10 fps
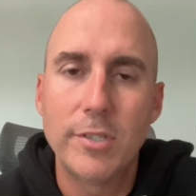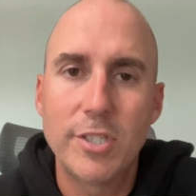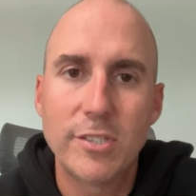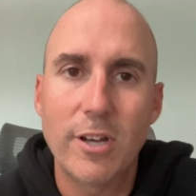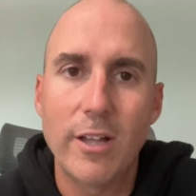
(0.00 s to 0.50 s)
with
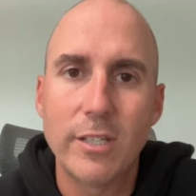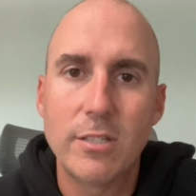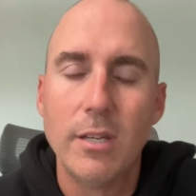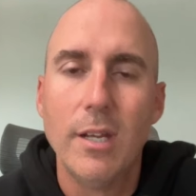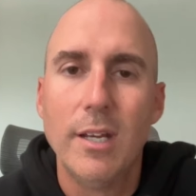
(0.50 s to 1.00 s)
just all the
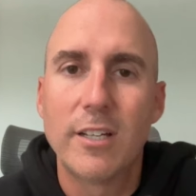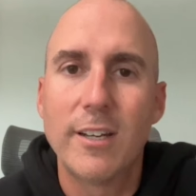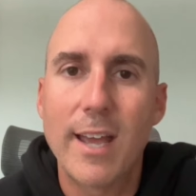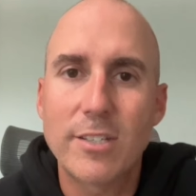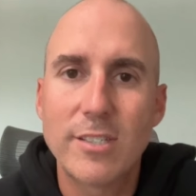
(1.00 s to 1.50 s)

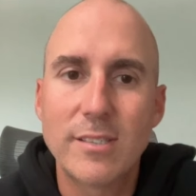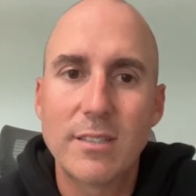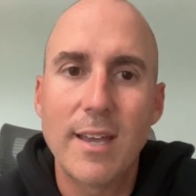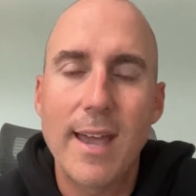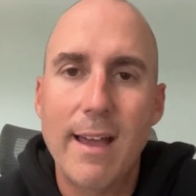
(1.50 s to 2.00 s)
connections
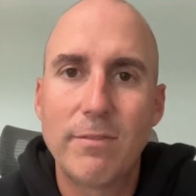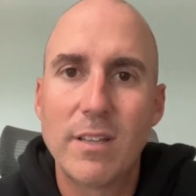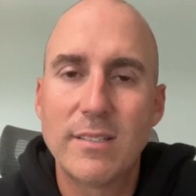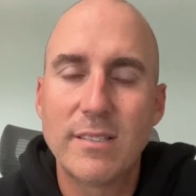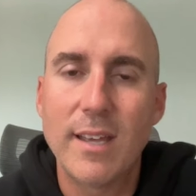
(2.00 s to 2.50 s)
that they have to
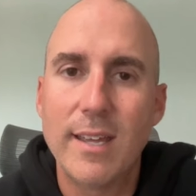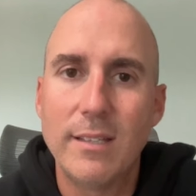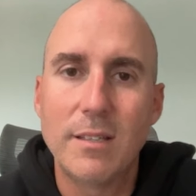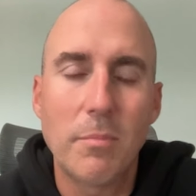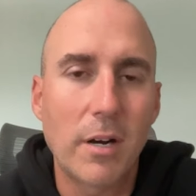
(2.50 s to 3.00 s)
the
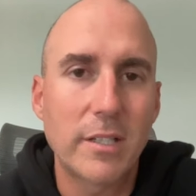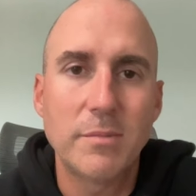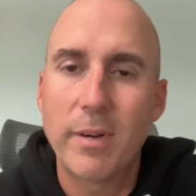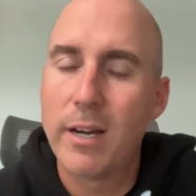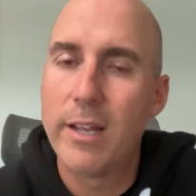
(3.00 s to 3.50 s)
state, the Marcus
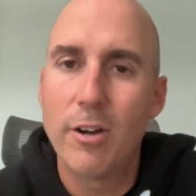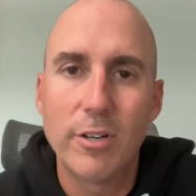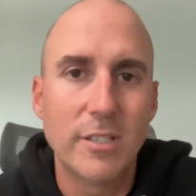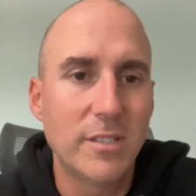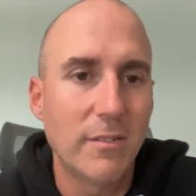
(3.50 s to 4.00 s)

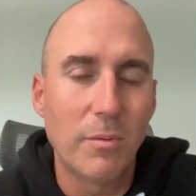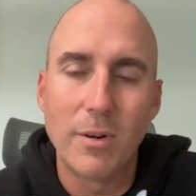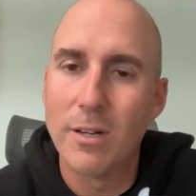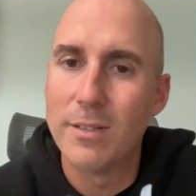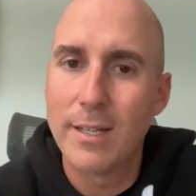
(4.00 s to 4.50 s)
Mariotas of the
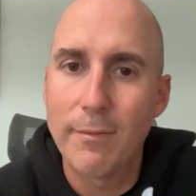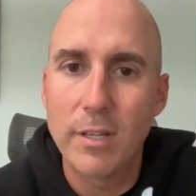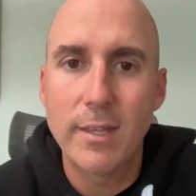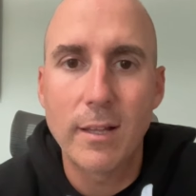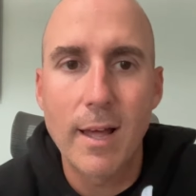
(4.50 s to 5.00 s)
world and
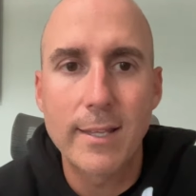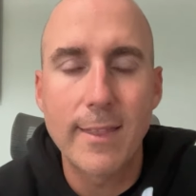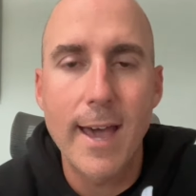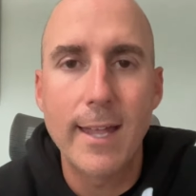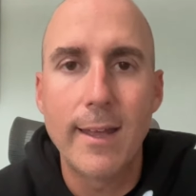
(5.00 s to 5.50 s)
everything like
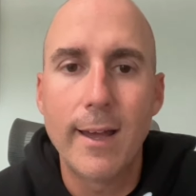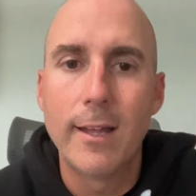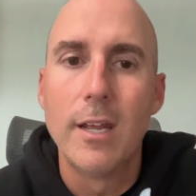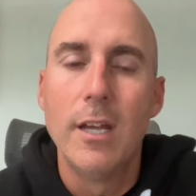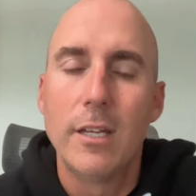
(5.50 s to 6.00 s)
that, uh,
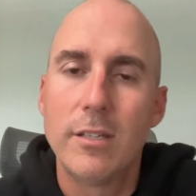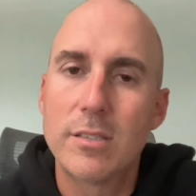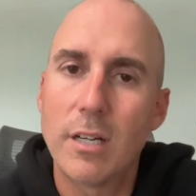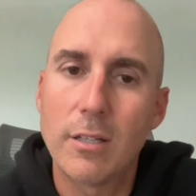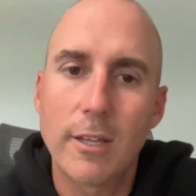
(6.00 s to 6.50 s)
you
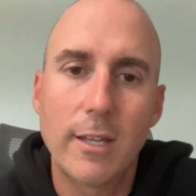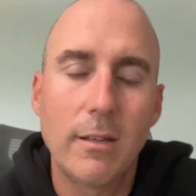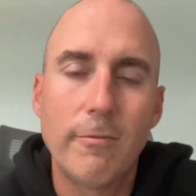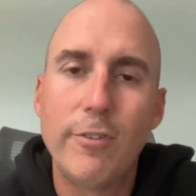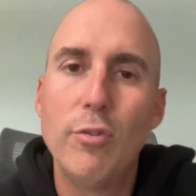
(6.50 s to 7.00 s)

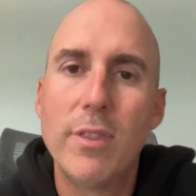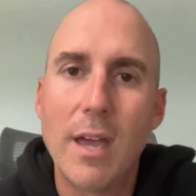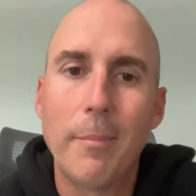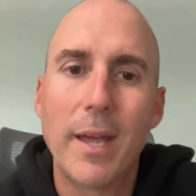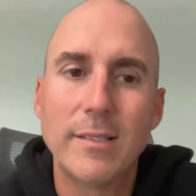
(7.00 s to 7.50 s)
certainly view
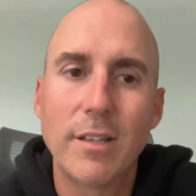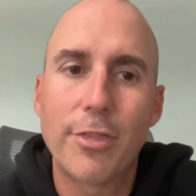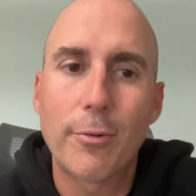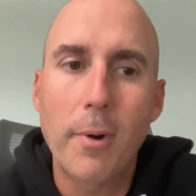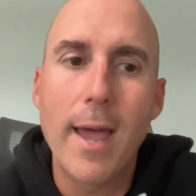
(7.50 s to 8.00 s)
them as a
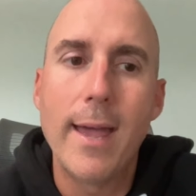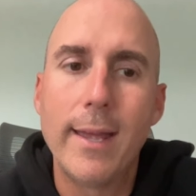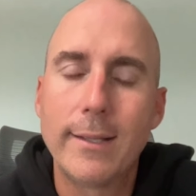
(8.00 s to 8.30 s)
threat.